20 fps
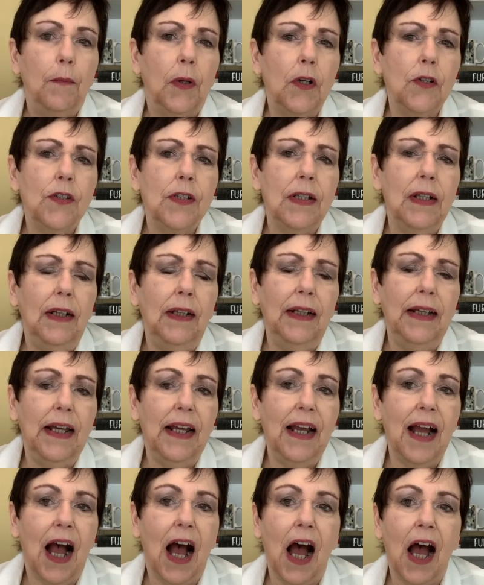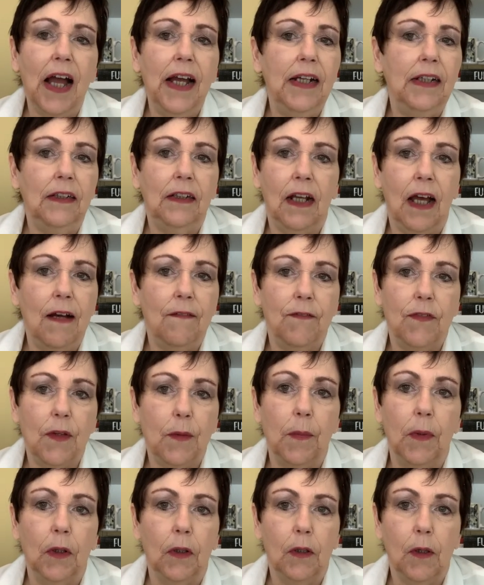Personally, I love the
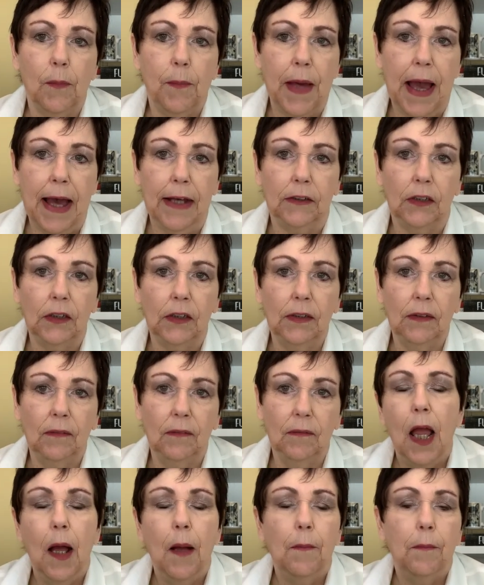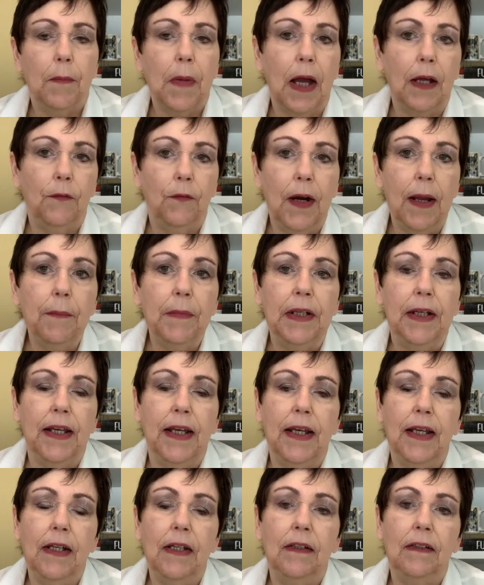Merle pattern. My
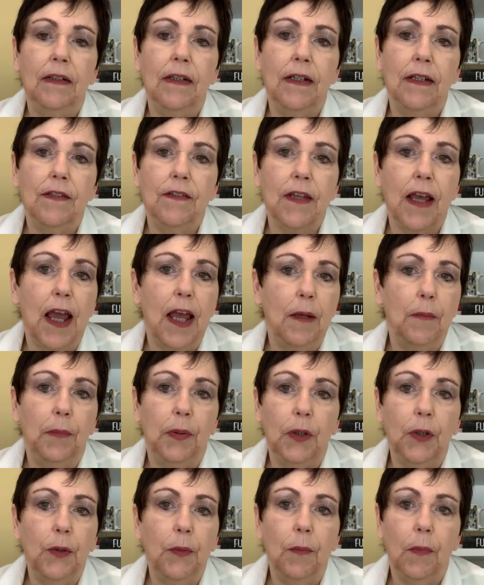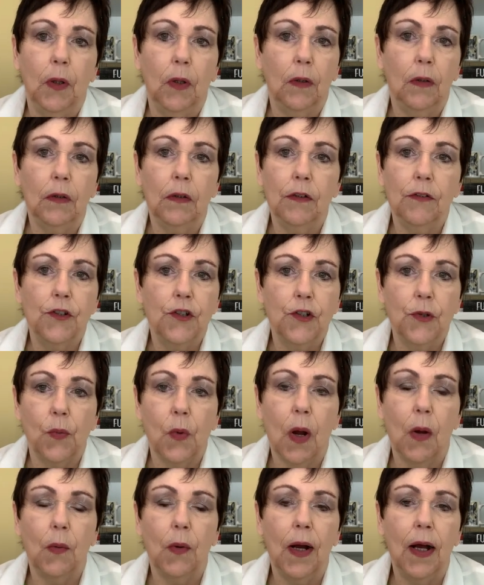Remedy is a blue Merle
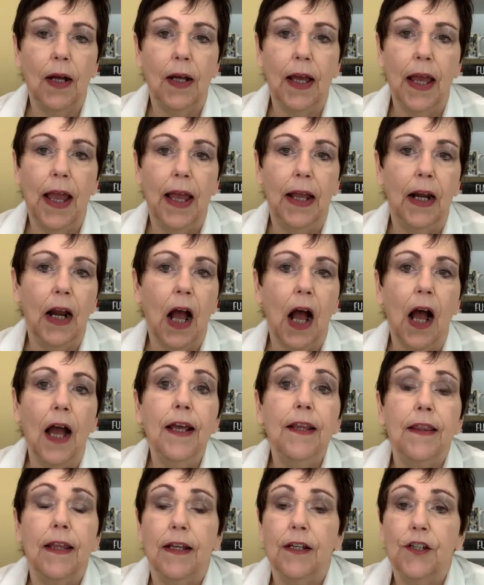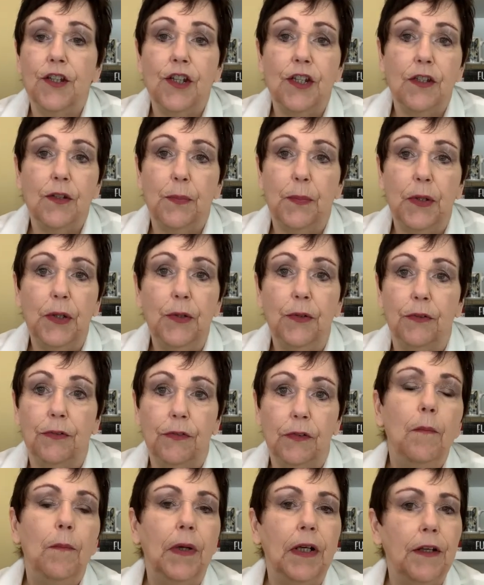Chihuahua, and I think she's
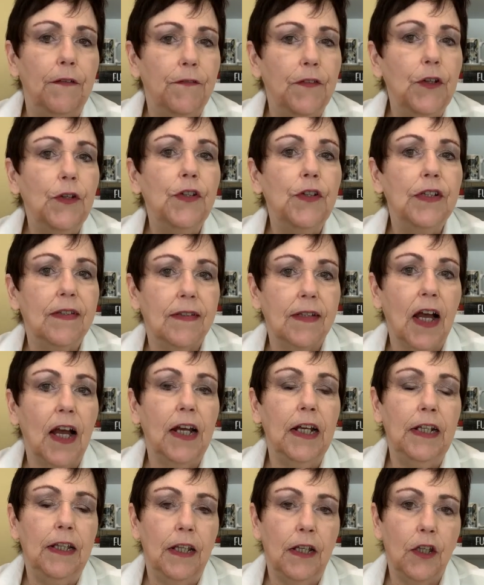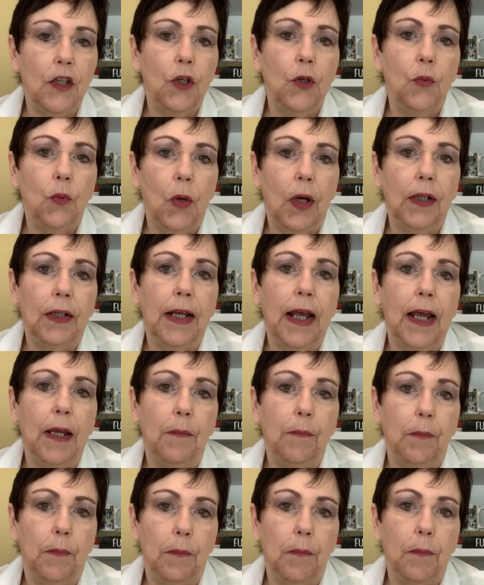beautiful. But if you decide that you want a
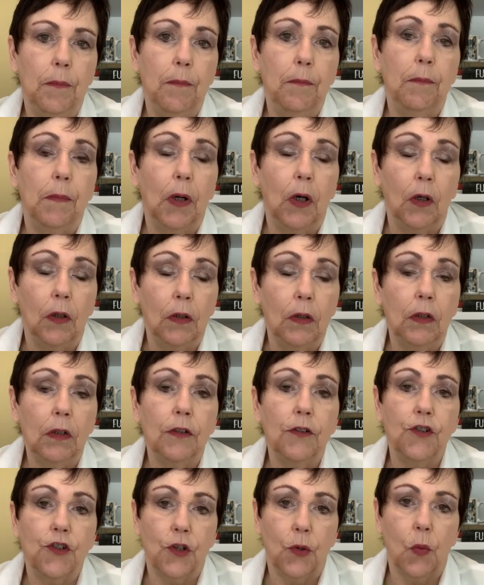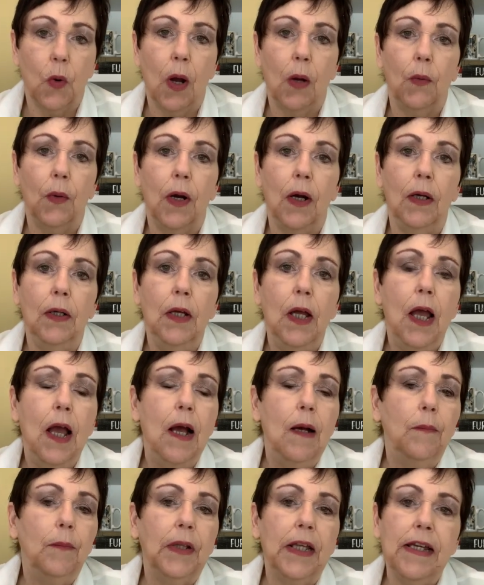Merle Chihuahua,
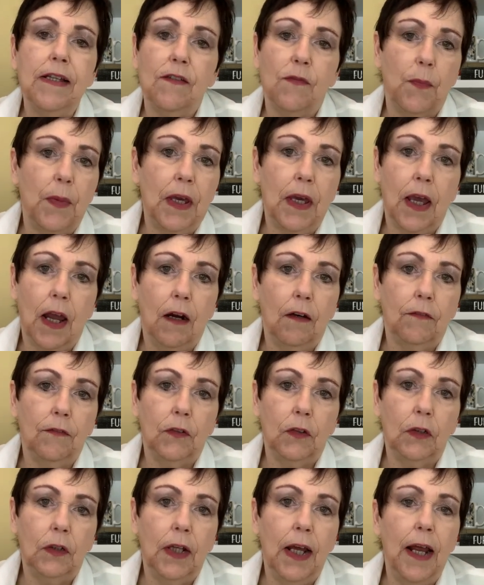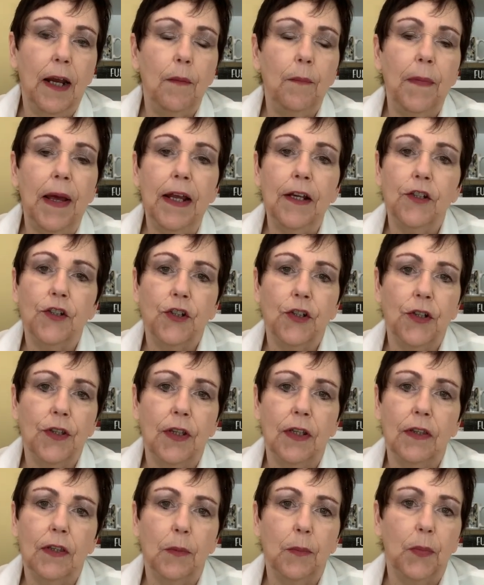please be careful and make sure
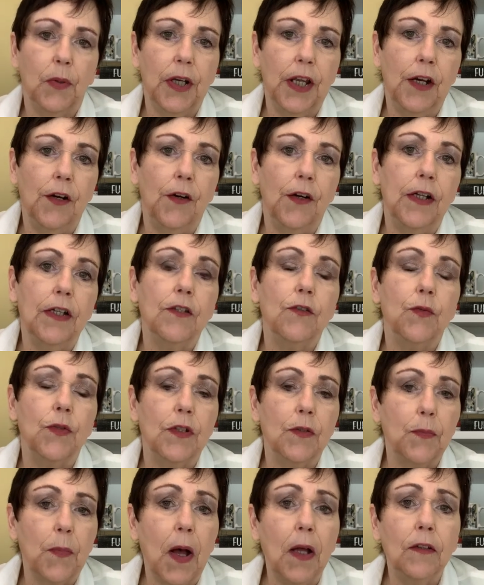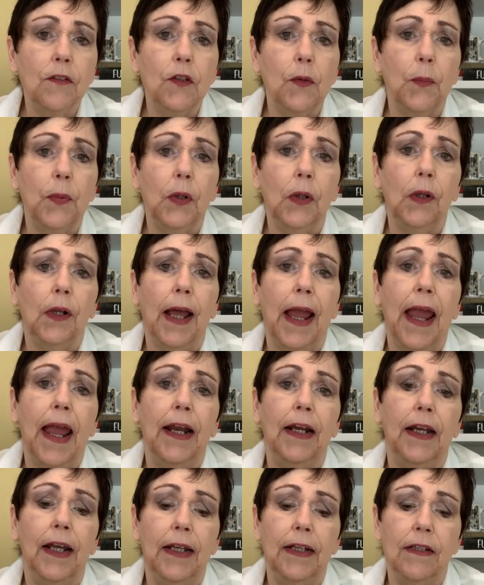that the breeder is responsible
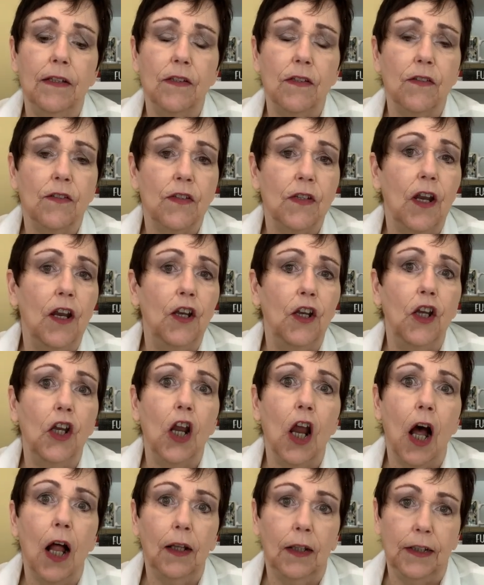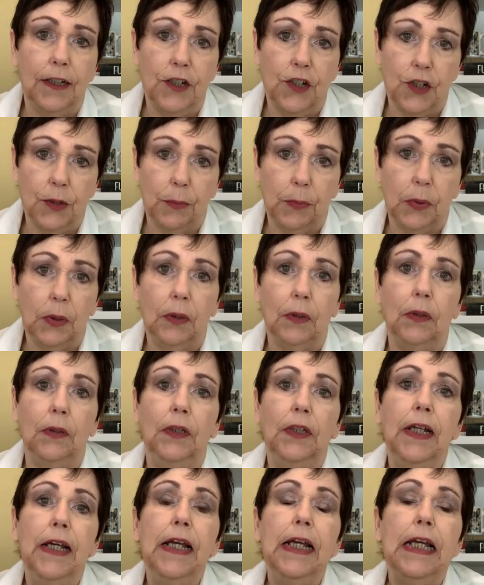and is knowledgeable
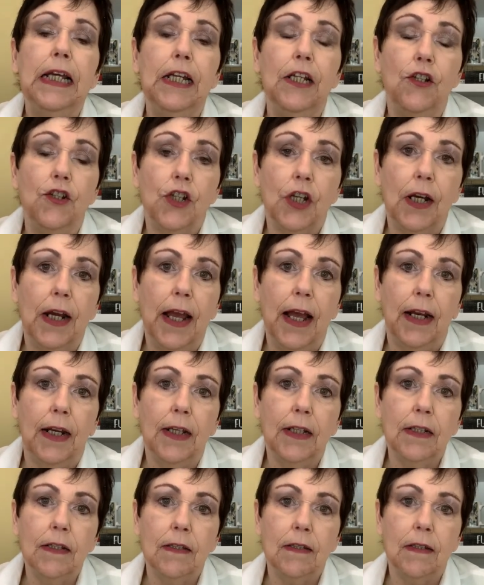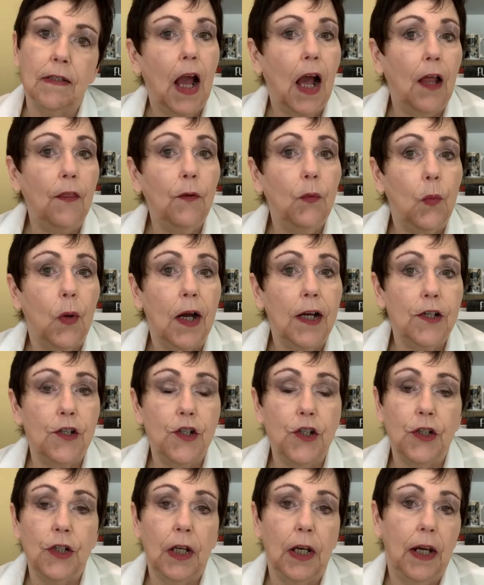in genetics. Otherwise,
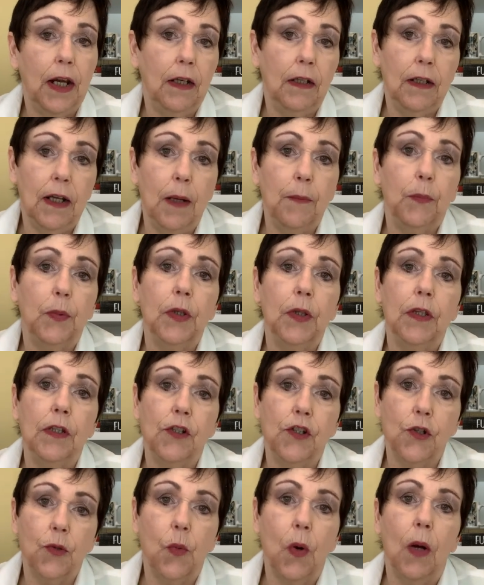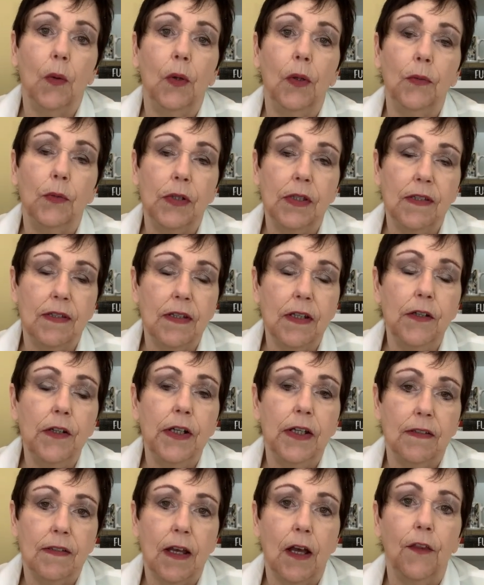you could end up with a Chihuahua with
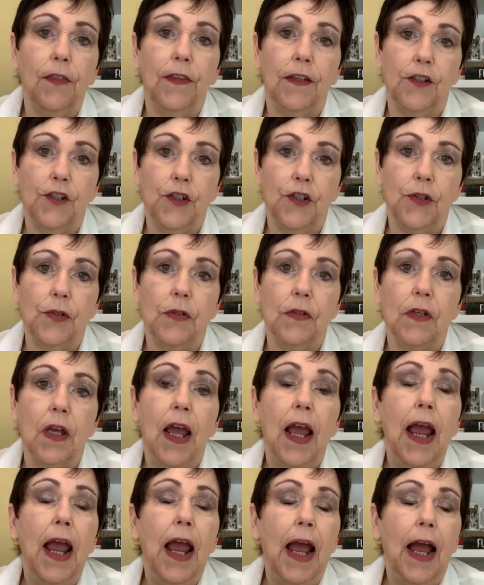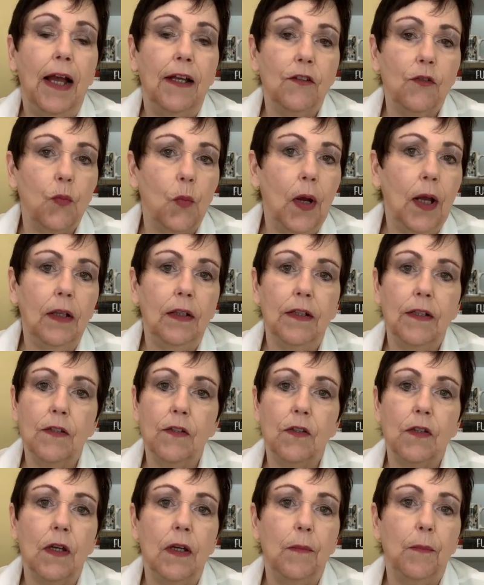serious health issues, as well
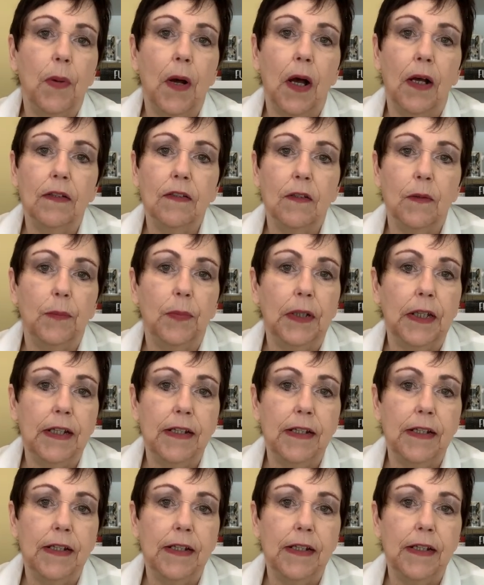as possibly